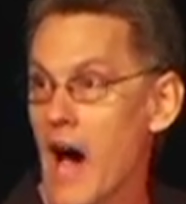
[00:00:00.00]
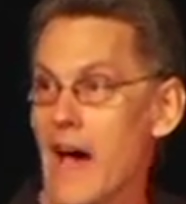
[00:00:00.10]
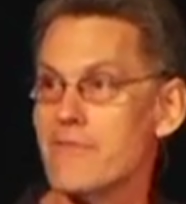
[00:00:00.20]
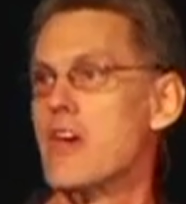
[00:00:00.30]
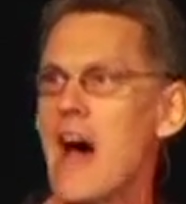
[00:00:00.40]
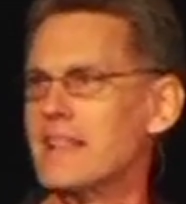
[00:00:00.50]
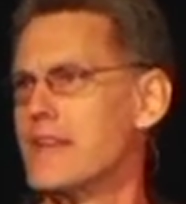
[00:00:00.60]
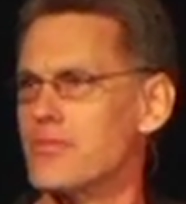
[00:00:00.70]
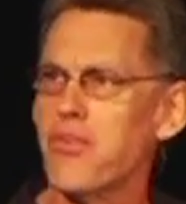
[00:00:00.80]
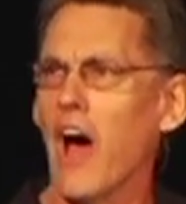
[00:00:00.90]
I've got
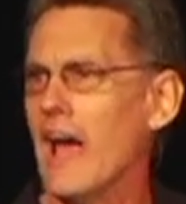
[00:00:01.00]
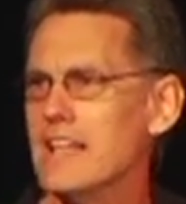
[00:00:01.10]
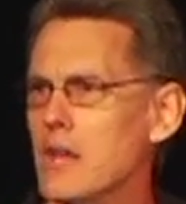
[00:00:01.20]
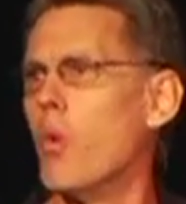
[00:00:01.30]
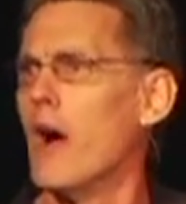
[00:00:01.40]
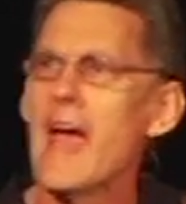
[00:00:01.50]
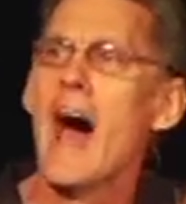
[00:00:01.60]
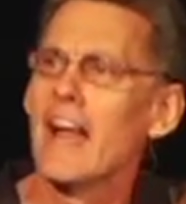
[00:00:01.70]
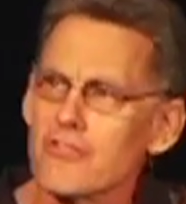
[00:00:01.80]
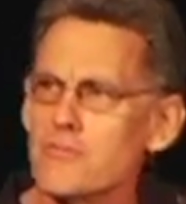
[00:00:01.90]
to find a way
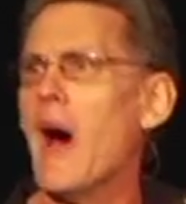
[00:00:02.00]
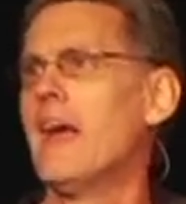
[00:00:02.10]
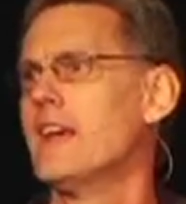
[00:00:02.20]
out of my